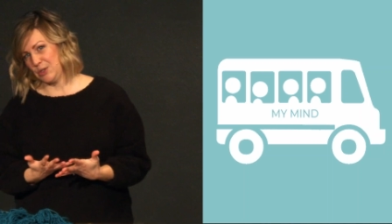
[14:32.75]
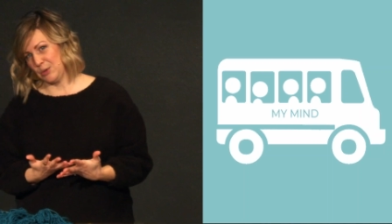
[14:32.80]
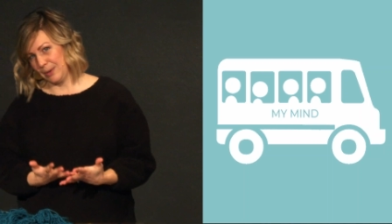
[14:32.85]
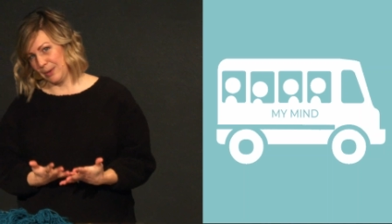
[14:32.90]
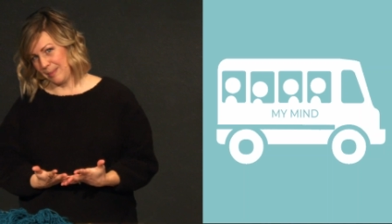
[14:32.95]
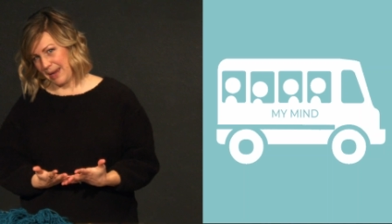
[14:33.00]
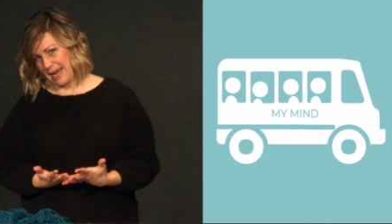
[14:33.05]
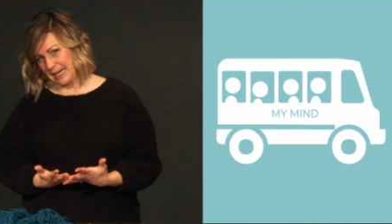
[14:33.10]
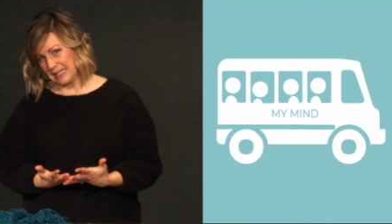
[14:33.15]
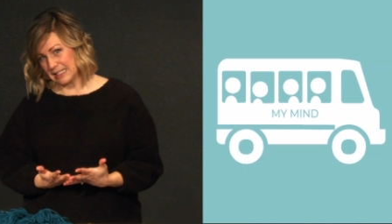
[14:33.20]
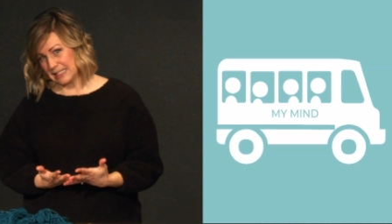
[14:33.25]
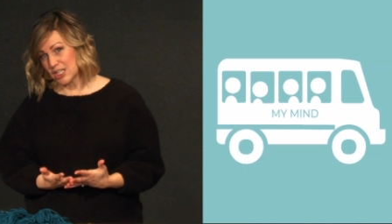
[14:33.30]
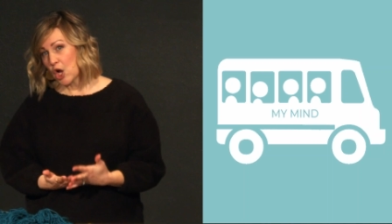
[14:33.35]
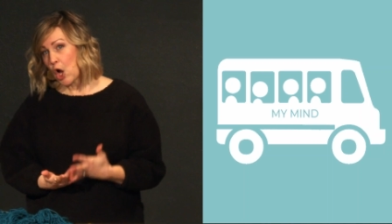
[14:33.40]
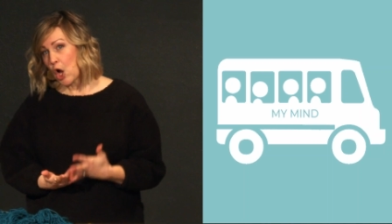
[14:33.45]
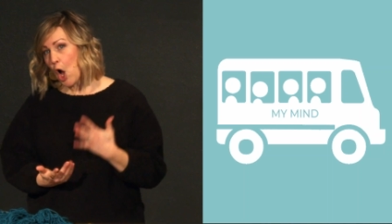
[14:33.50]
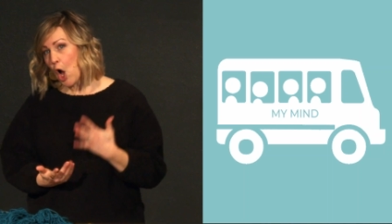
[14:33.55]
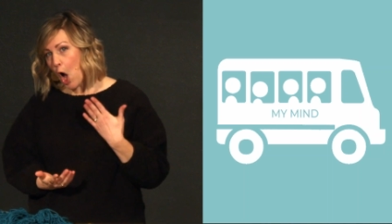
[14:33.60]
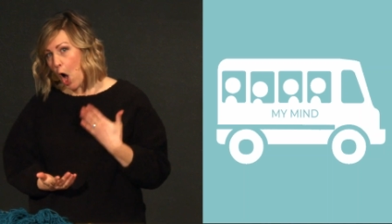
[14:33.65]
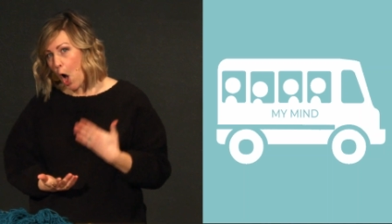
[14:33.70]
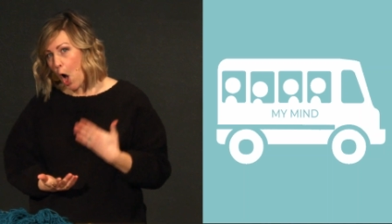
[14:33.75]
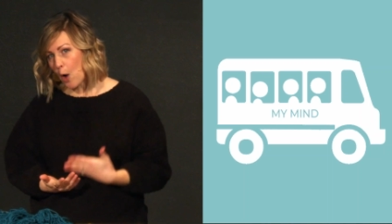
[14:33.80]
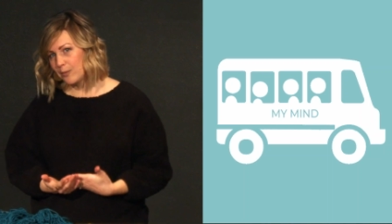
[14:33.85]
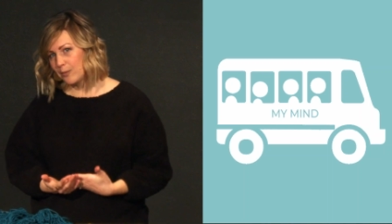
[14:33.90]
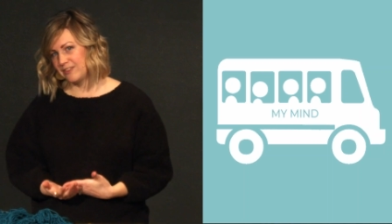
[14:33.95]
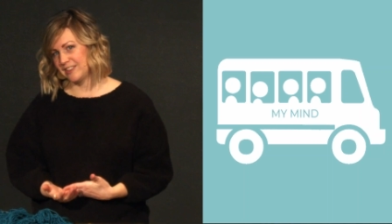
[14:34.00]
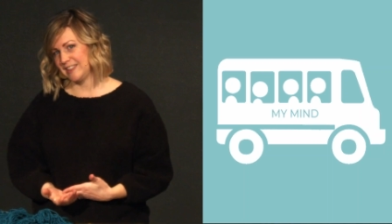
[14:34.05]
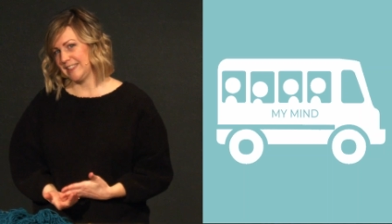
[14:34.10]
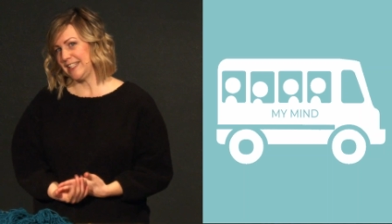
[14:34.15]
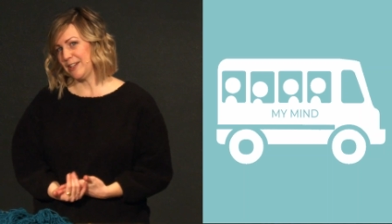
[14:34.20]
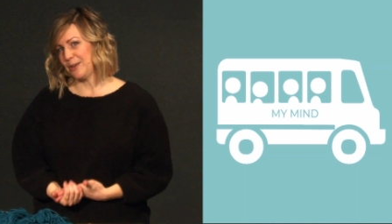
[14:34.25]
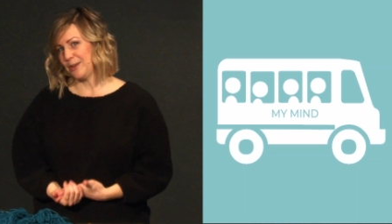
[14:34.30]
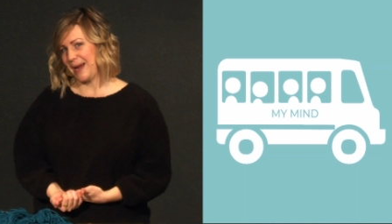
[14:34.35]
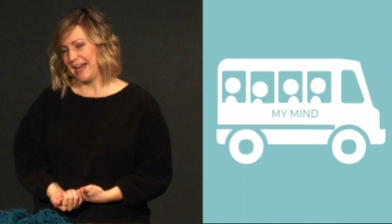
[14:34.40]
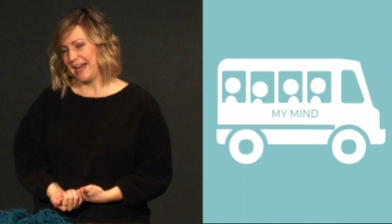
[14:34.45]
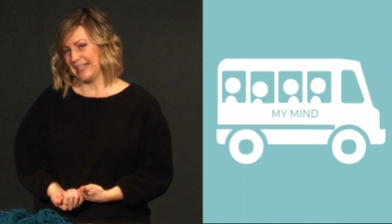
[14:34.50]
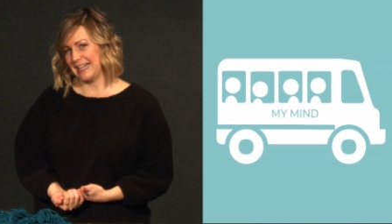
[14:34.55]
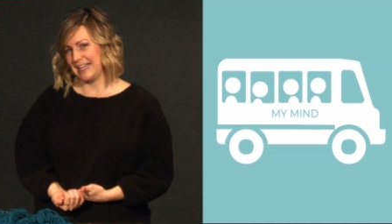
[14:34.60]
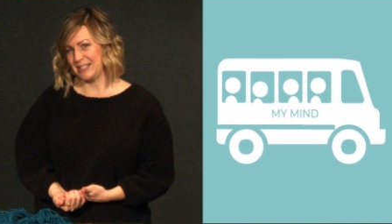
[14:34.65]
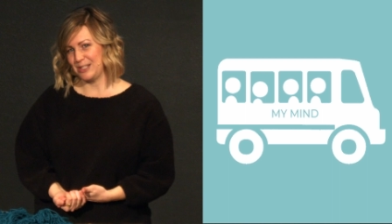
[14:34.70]
your mind. Hopefully your
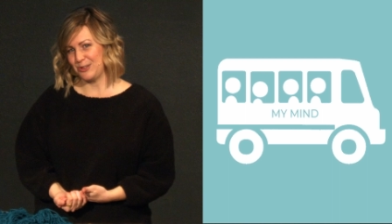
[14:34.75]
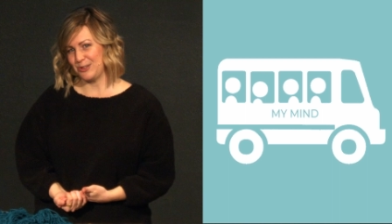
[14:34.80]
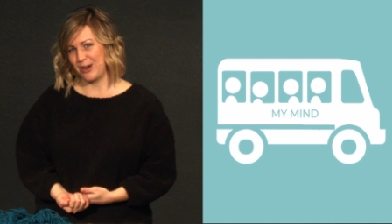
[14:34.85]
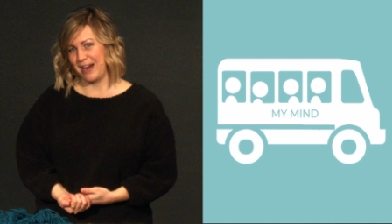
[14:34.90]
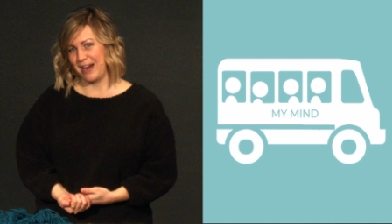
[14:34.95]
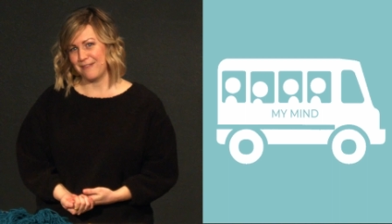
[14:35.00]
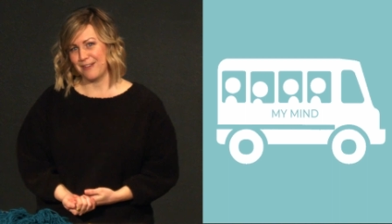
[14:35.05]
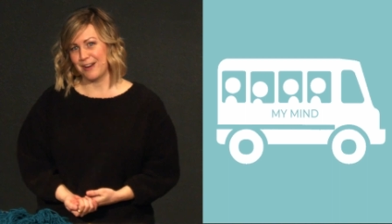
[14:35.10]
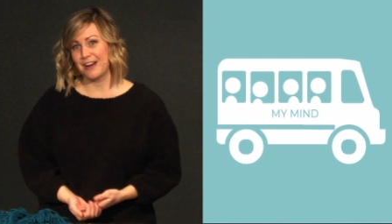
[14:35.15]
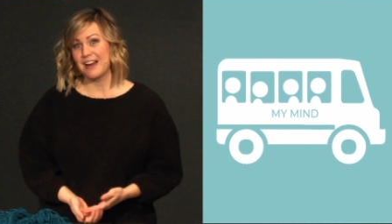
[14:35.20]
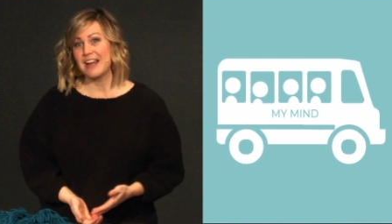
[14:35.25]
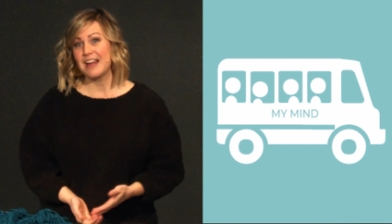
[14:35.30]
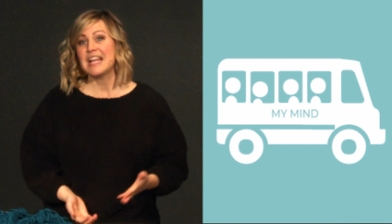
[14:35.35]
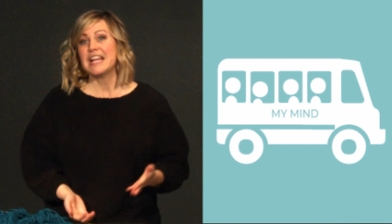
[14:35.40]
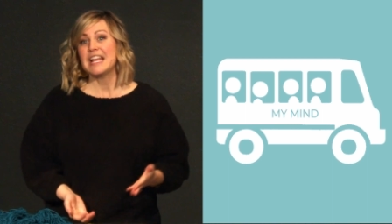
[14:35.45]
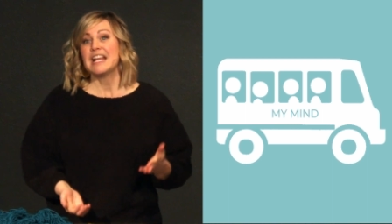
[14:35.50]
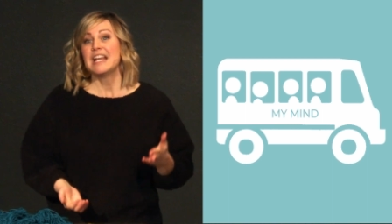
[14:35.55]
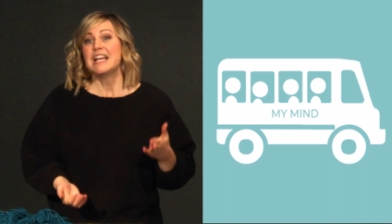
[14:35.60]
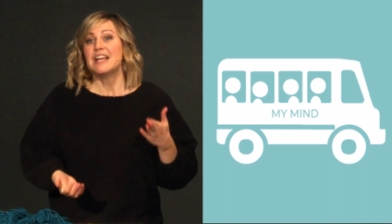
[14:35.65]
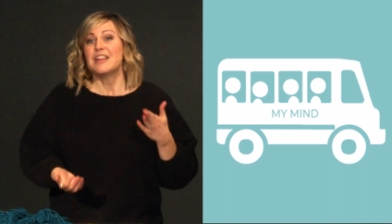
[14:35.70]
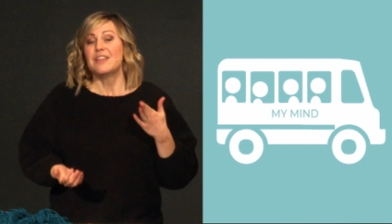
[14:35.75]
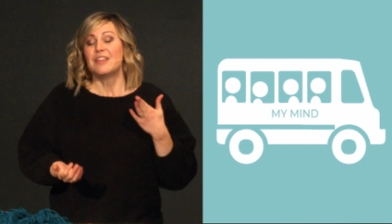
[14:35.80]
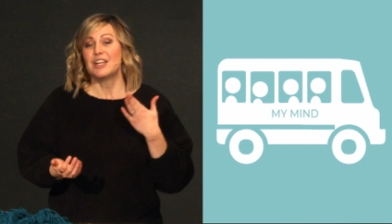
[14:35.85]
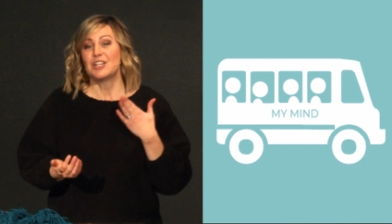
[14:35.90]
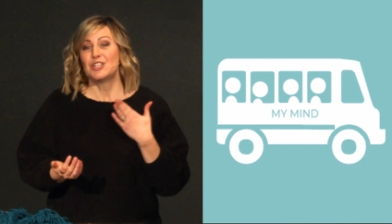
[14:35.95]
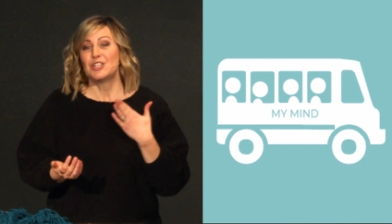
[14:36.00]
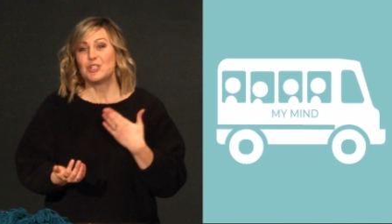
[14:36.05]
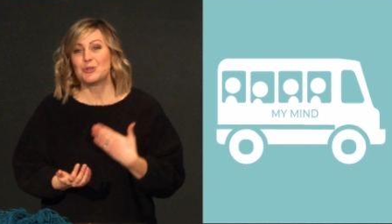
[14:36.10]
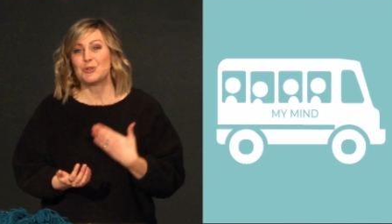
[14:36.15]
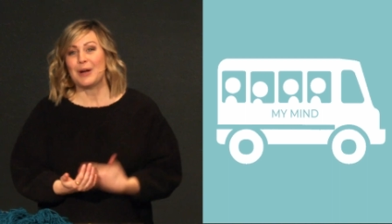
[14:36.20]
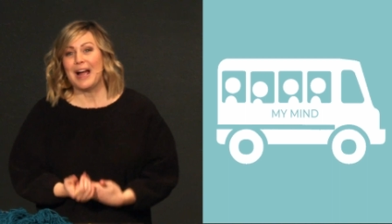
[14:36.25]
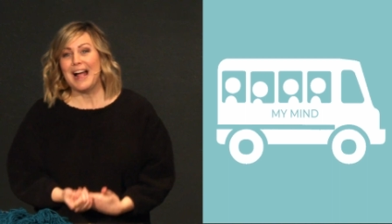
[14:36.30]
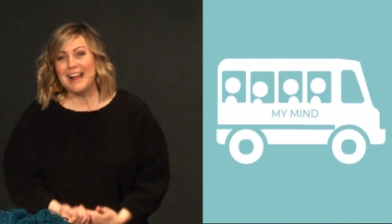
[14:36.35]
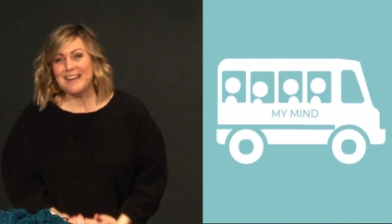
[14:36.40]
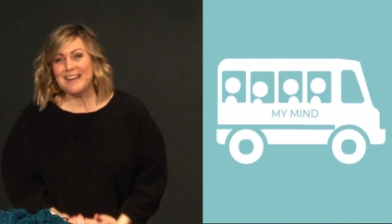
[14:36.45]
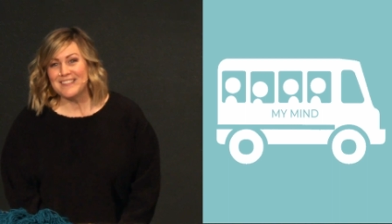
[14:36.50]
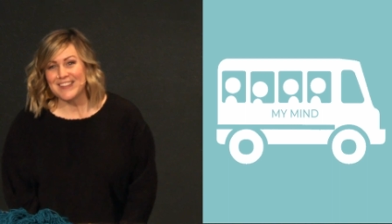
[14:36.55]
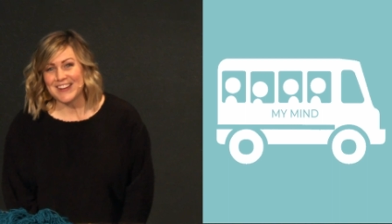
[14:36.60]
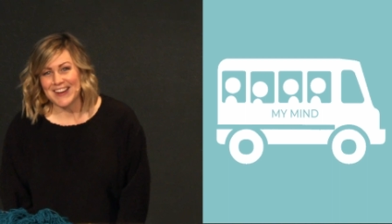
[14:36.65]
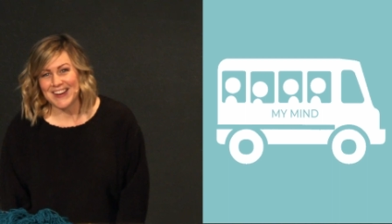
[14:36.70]
mind has a driver. The
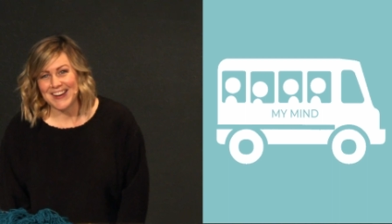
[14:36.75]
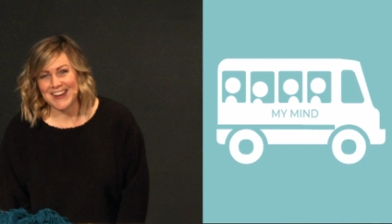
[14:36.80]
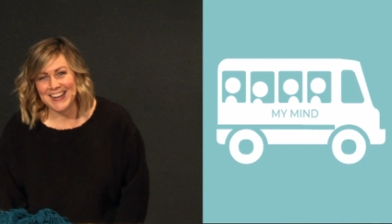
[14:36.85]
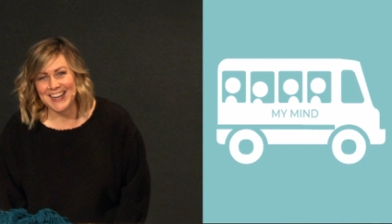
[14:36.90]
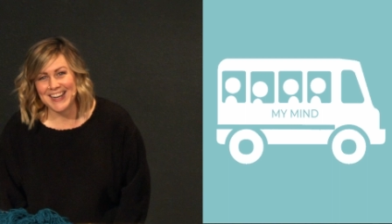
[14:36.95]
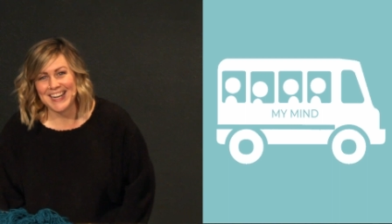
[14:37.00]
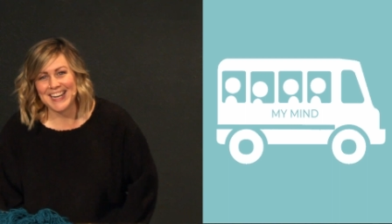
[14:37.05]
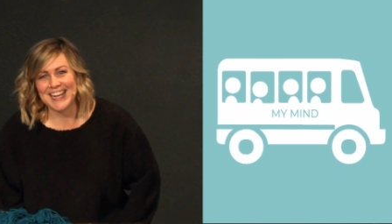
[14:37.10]
driver,